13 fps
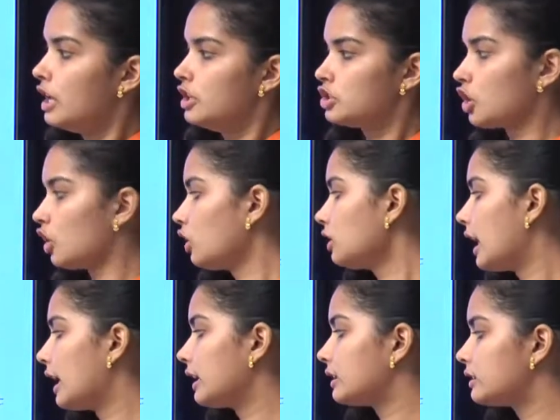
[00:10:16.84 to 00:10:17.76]
So
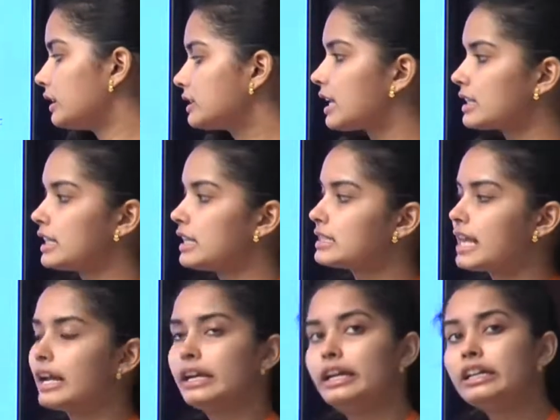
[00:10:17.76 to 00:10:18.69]
this suggests
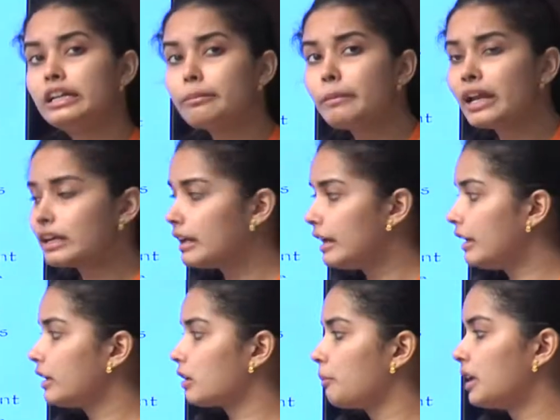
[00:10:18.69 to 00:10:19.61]
an intimate
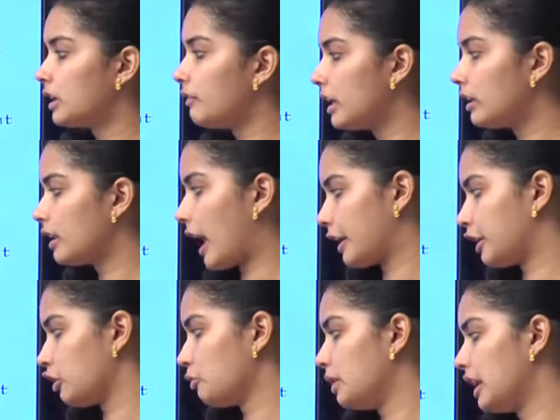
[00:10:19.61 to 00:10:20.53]
link between the
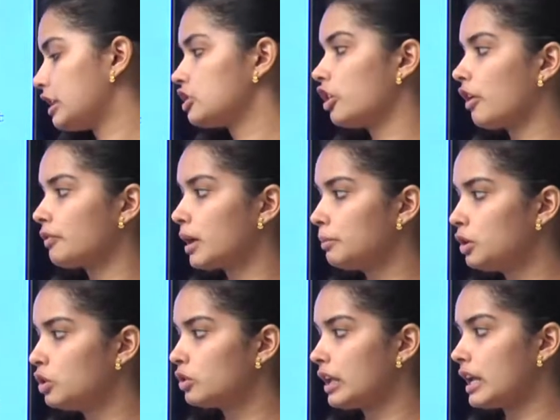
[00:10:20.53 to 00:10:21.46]
accumulation of the
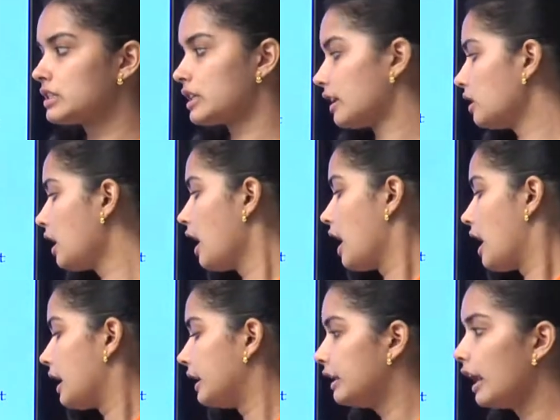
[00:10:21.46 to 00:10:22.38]
mutation
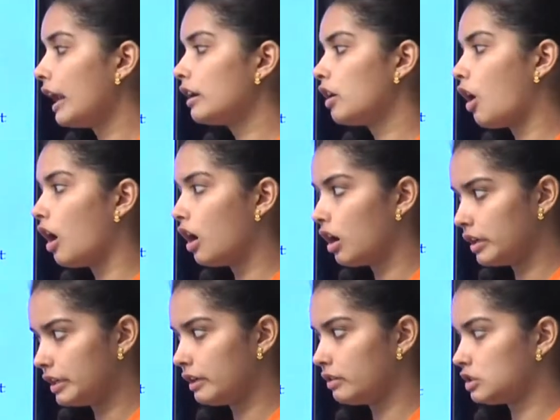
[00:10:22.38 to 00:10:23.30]
in an
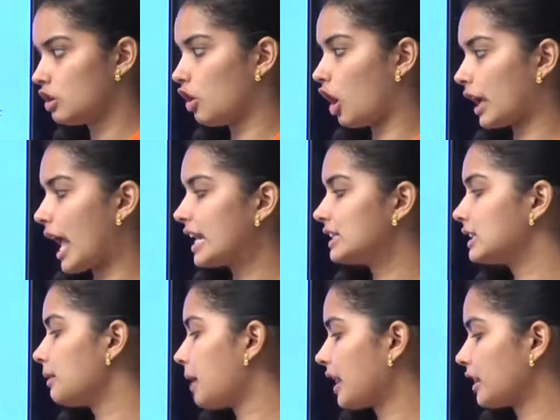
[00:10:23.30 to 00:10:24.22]
individual
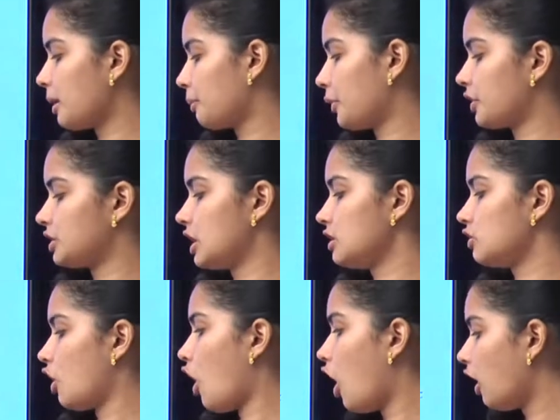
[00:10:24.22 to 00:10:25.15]
organism and the process
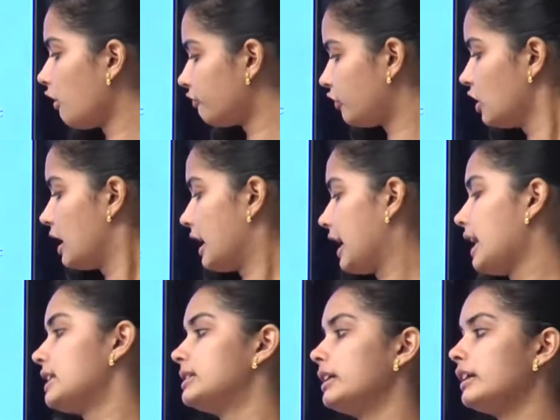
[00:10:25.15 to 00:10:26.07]
of
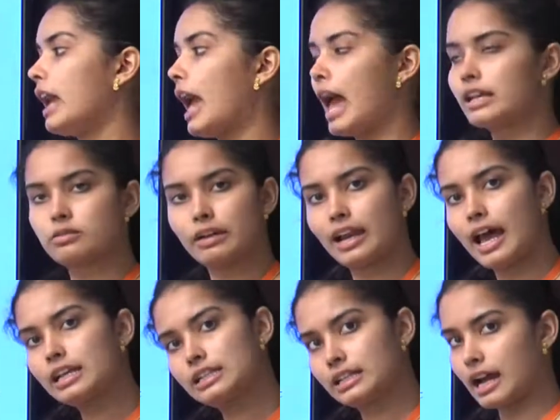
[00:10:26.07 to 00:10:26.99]
aging as well
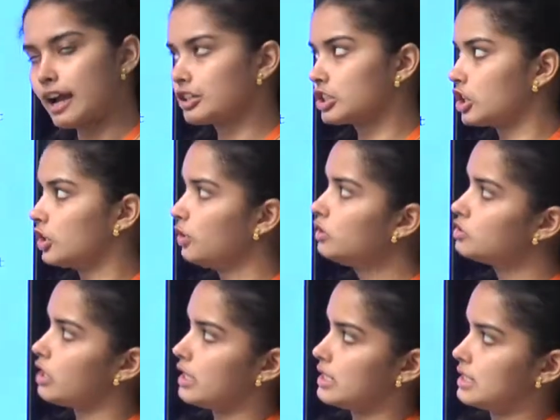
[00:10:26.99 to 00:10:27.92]
as
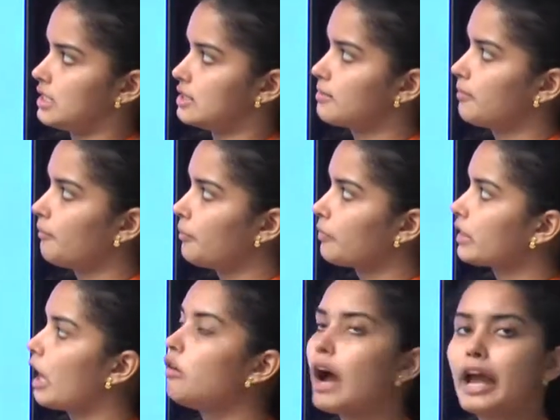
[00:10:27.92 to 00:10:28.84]
carcinogenesis.
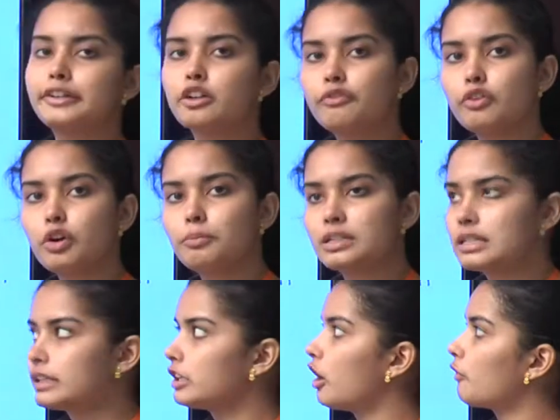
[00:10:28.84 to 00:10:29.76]
Now,
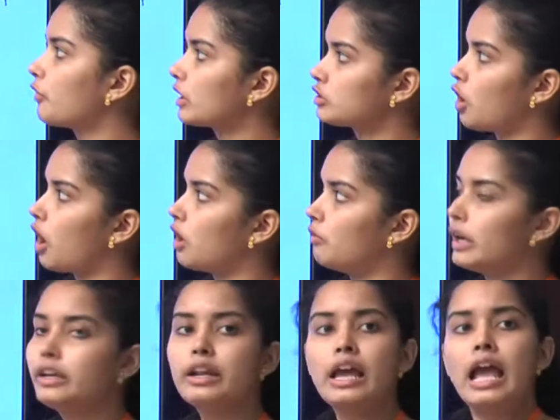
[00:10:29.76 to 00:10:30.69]
hydrophobicity of a
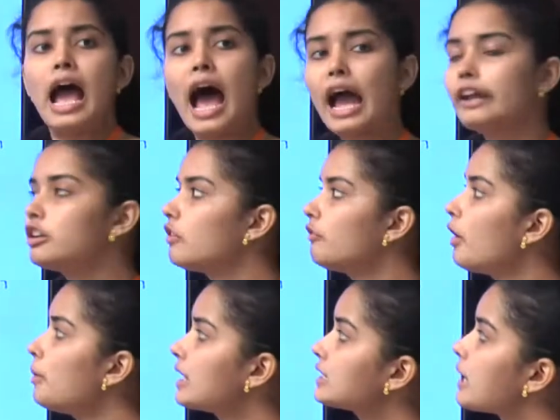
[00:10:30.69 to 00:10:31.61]
solvent.
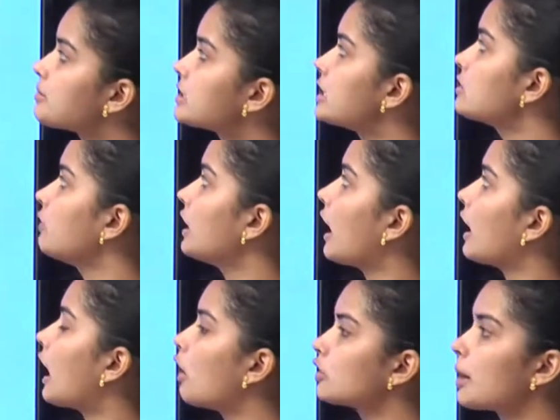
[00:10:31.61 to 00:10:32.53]
Hydrophobic substance will
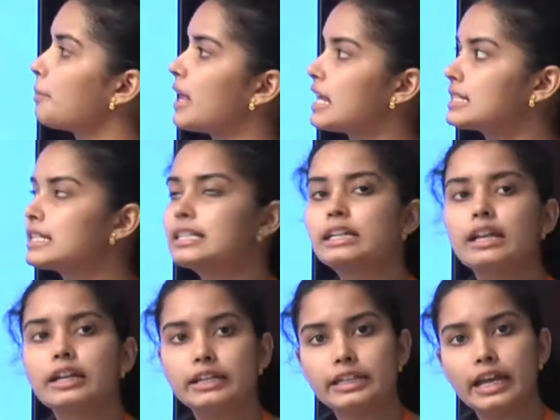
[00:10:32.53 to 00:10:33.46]
allow the bases in the
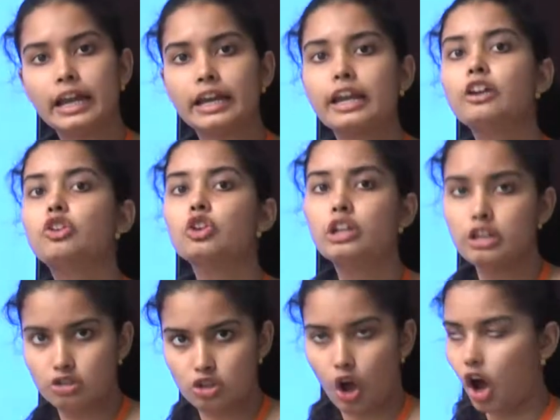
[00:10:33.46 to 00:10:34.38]
DNA to
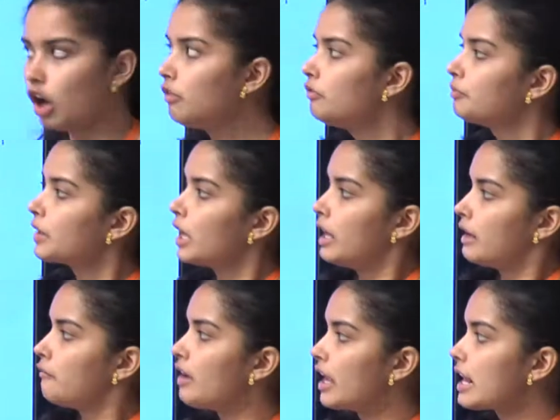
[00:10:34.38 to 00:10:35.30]
dissolve,
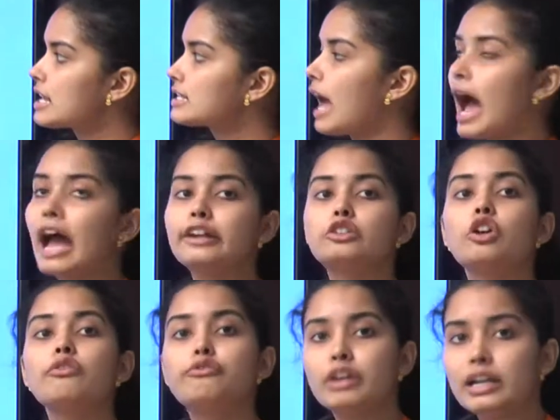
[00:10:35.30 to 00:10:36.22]
whereas the
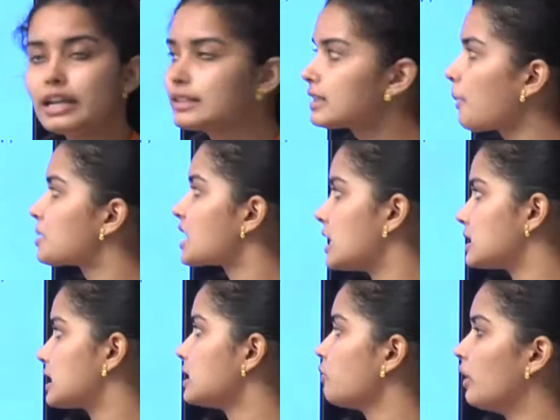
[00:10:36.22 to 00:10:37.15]
hydrophilic
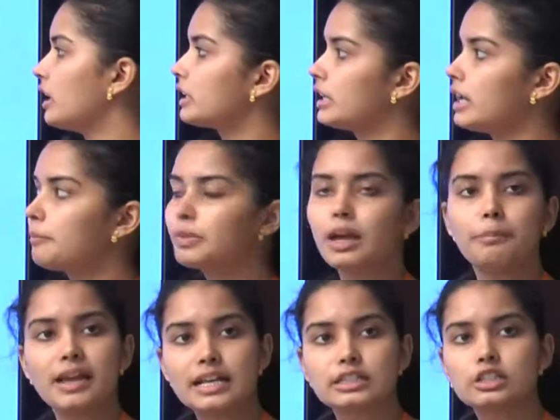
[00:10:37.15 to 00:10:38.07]
substances will keep the
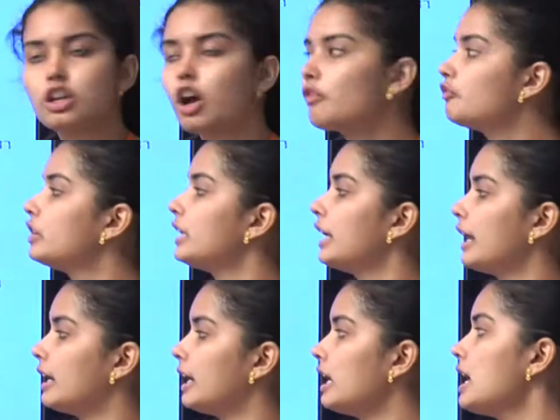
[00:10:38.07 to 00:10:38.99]
bases of
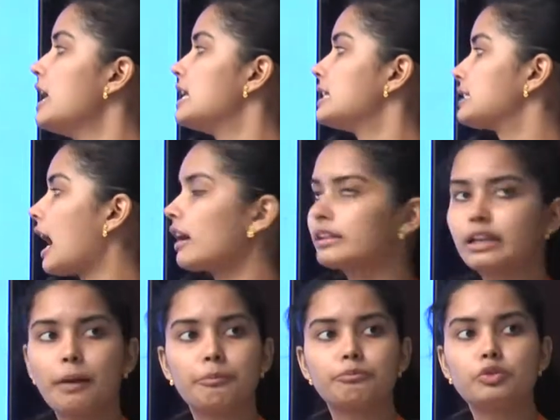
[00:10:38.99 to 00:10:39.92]
DNA stuck
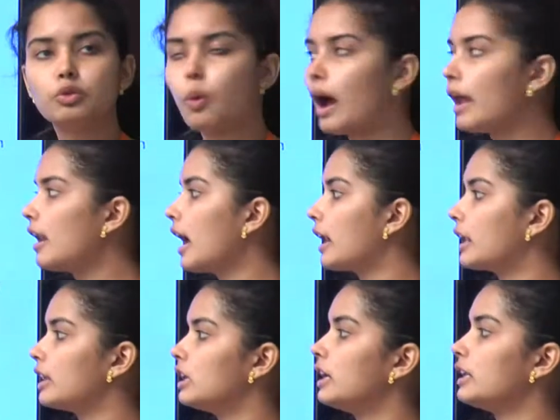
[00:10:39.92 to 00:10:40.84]
up to one
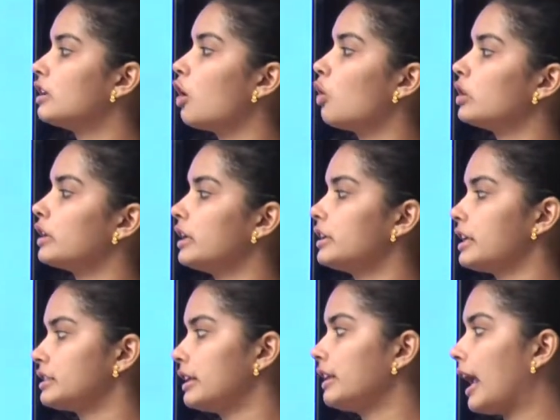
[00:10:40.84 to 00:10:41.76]
another in the
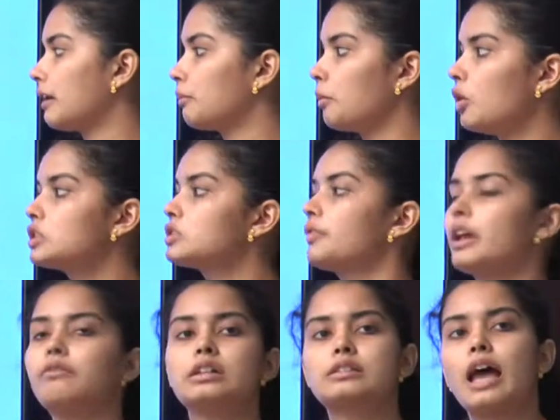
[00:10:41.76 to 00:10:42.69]
orientation that most
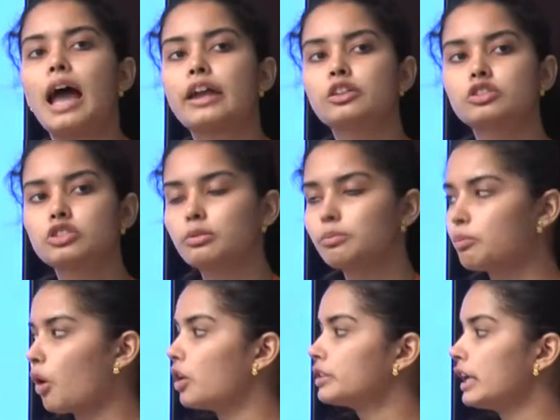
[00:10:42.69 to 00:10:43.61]
favors the hydrogen
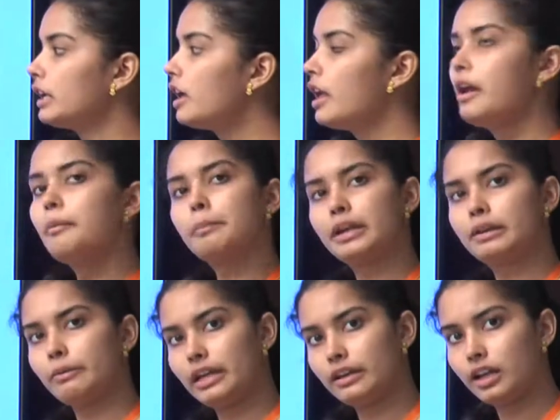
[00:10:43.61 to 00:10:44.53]
bonding
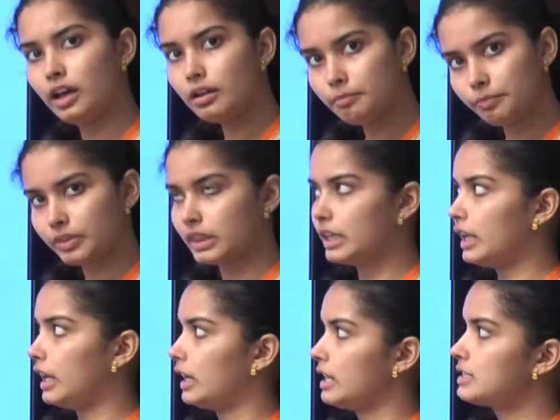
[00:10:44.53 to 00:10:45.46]
between the
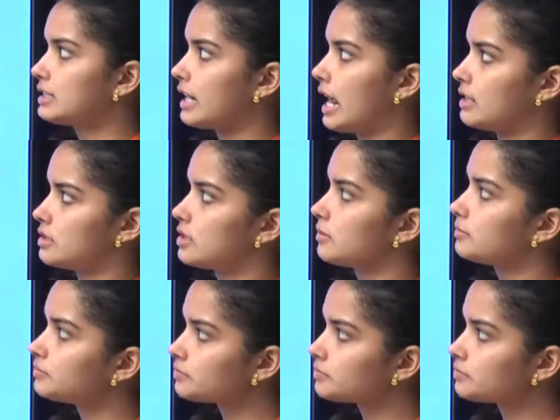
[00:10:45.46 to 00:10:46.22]
DNA strands.